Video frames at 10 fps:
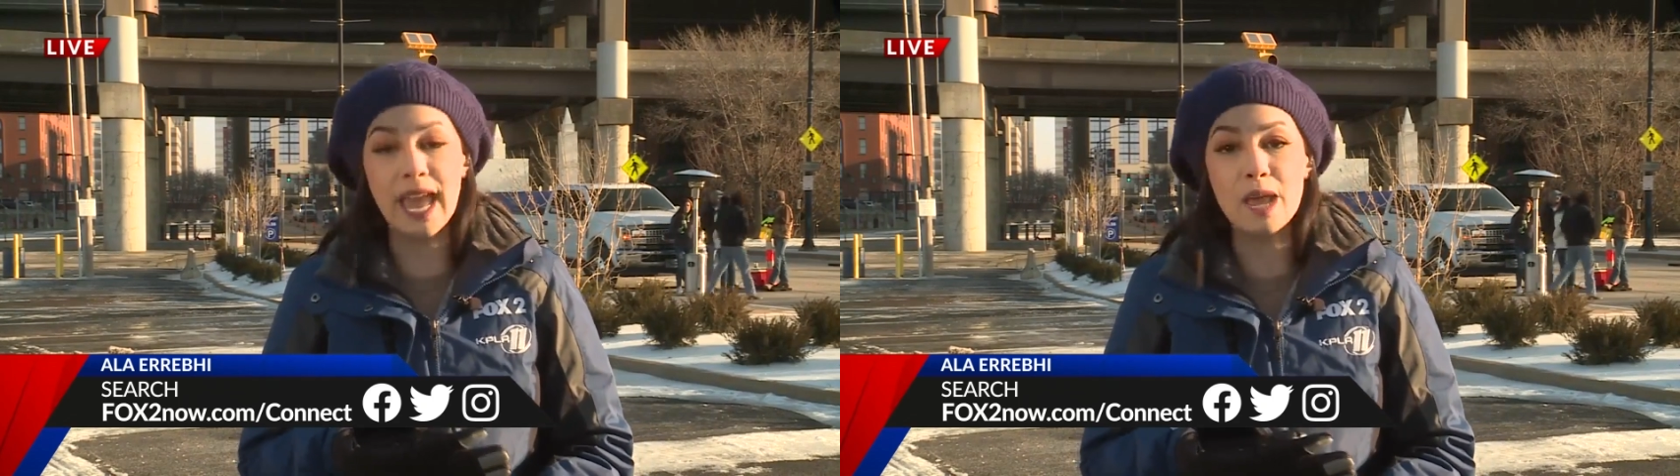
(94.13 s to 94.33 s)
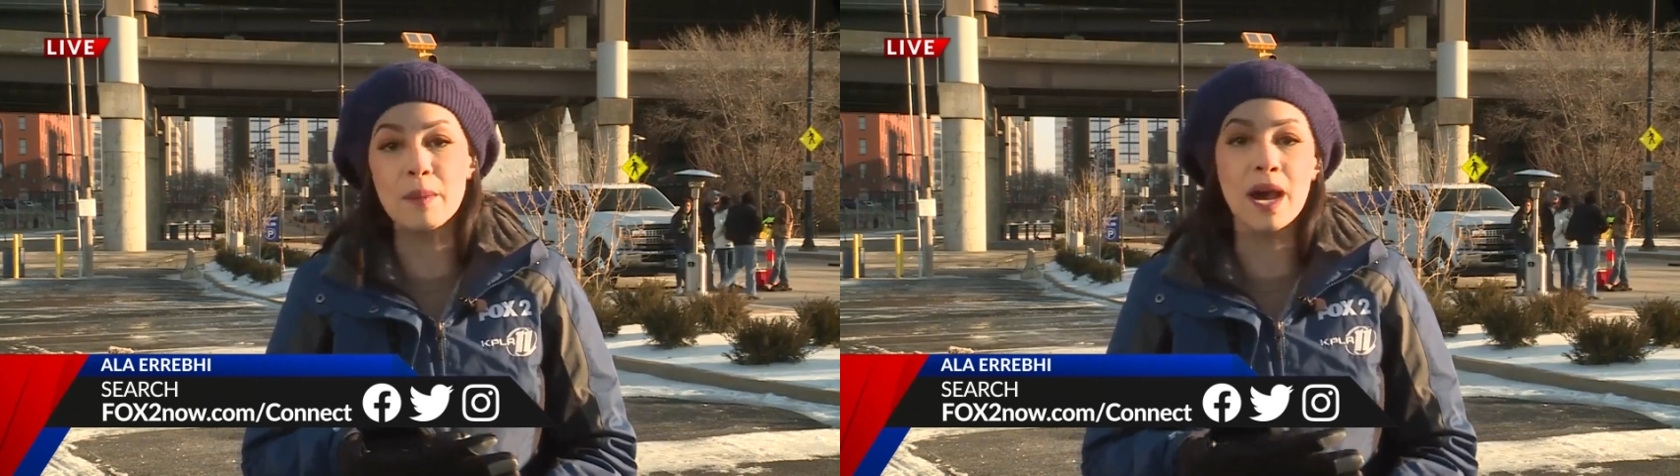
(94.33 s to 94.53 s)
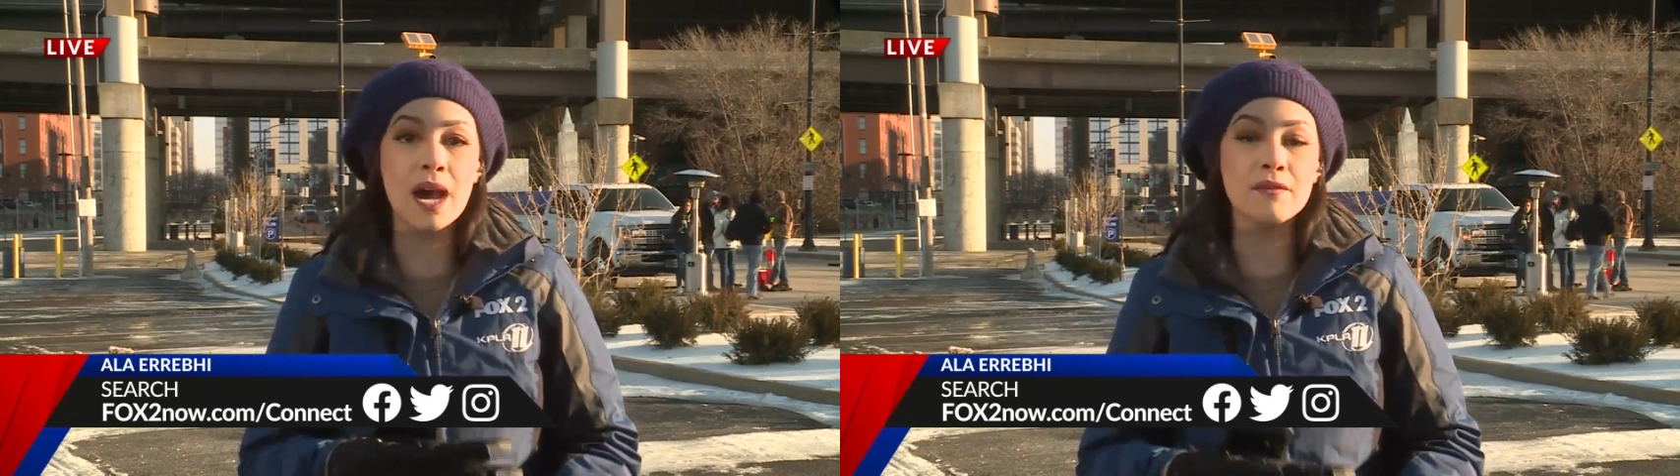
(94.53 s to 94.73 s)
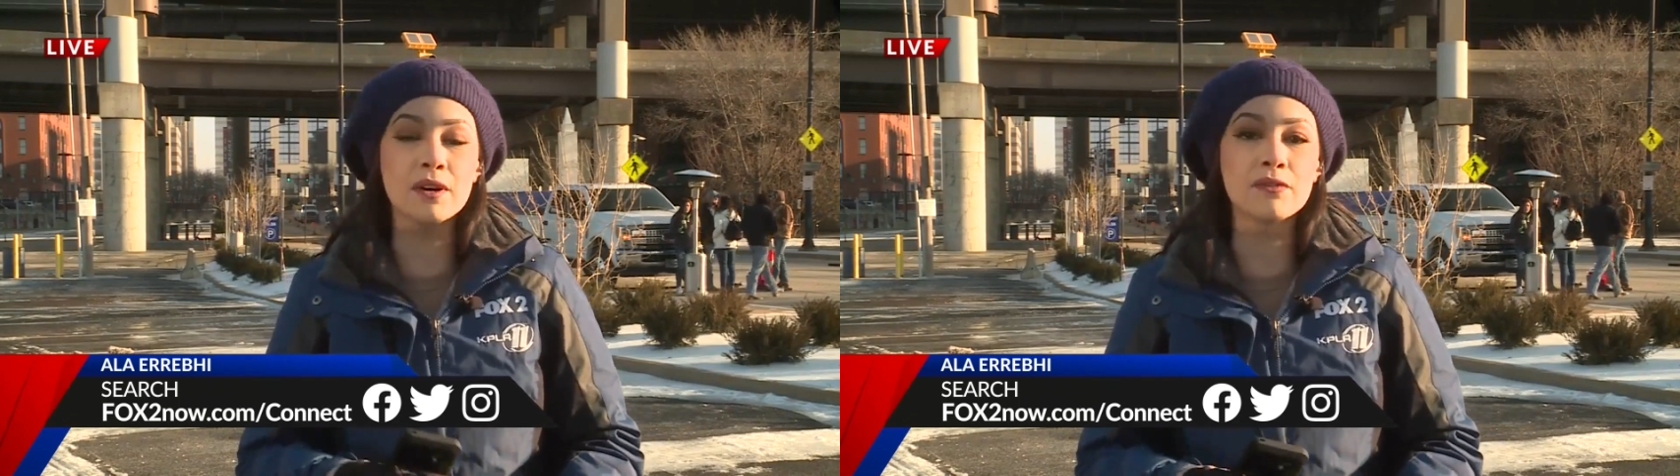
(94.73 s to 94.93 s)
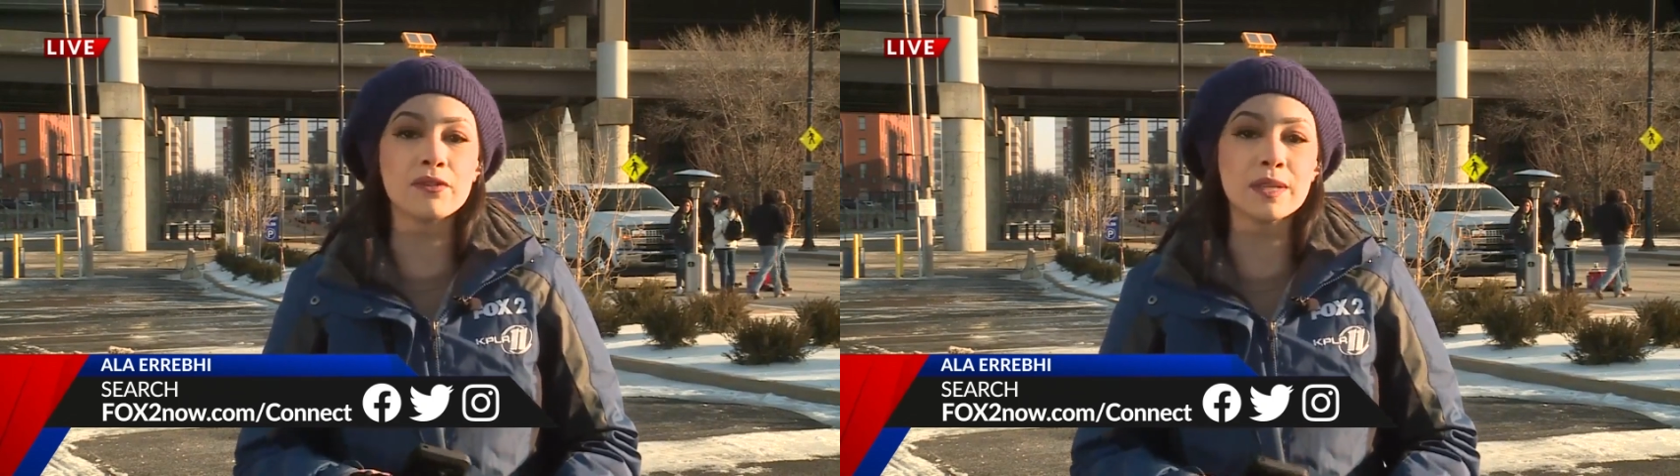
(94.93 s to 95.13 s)
game
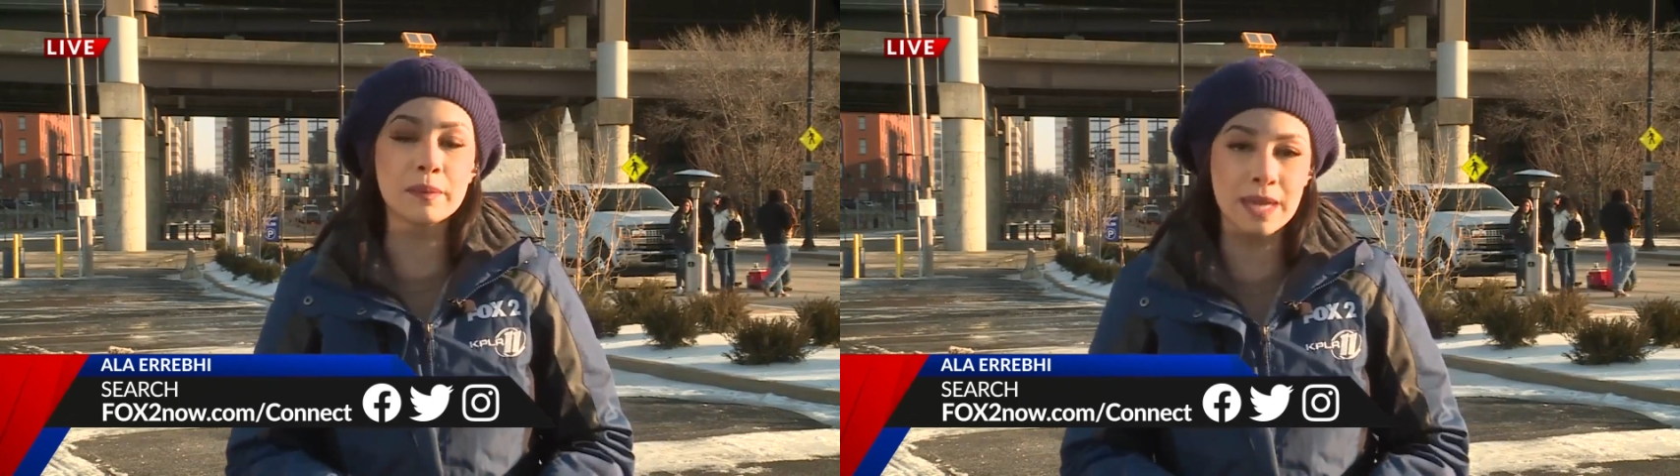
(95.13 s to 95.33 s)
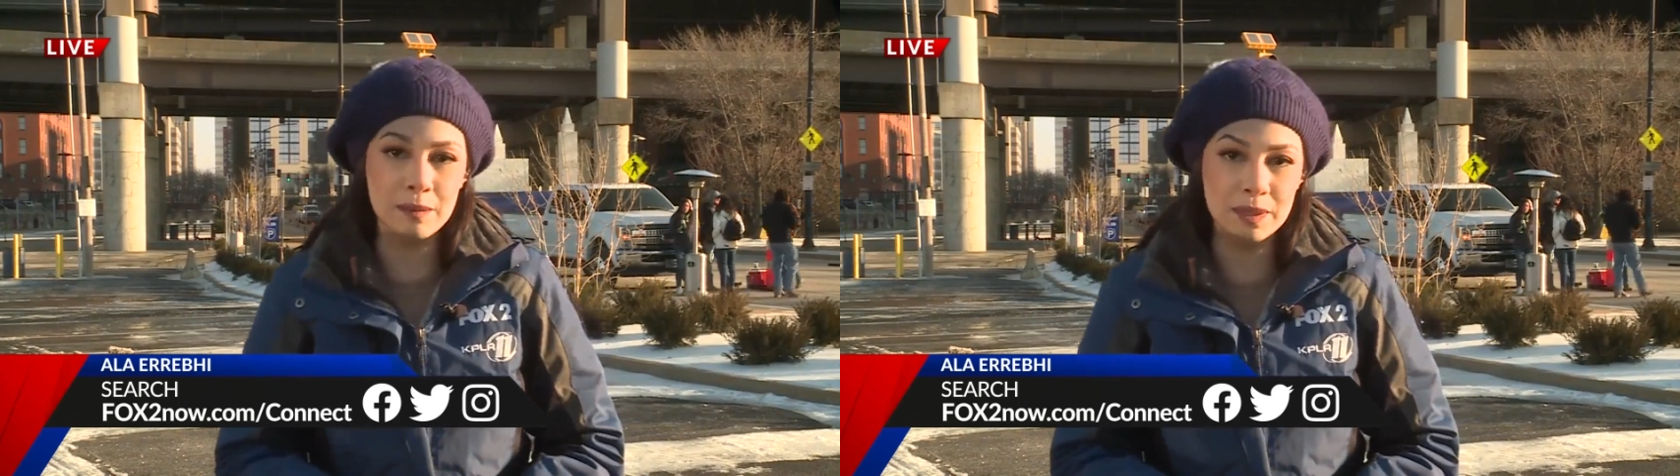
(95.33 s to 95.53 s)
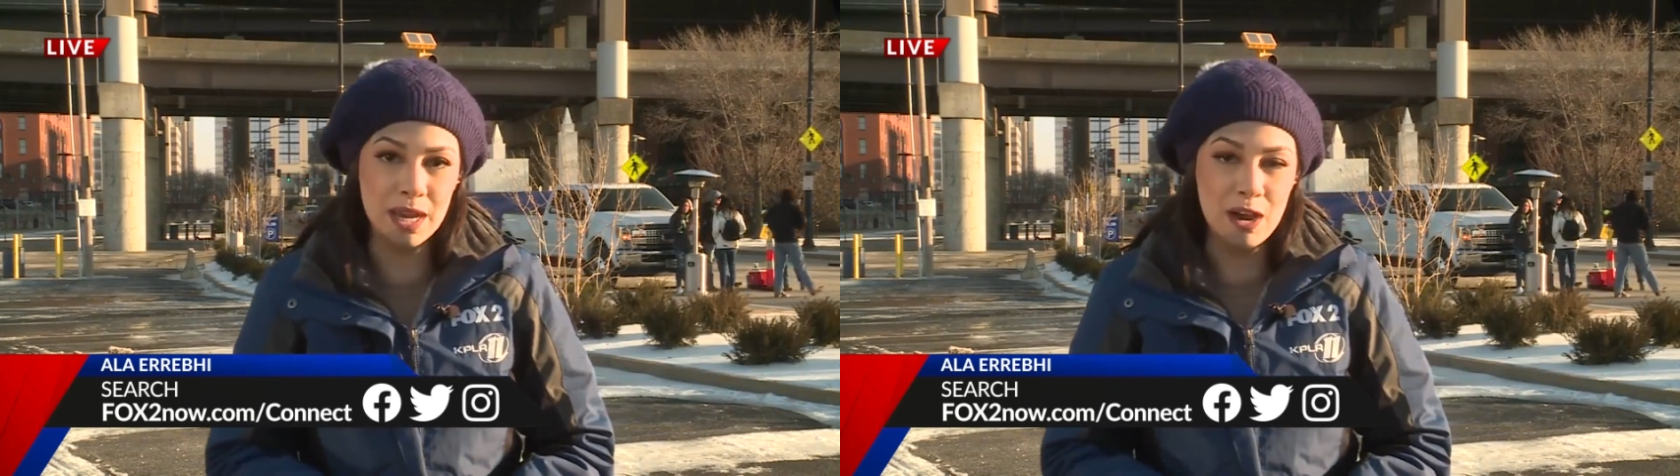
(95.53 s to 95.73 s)
of Flip Cup.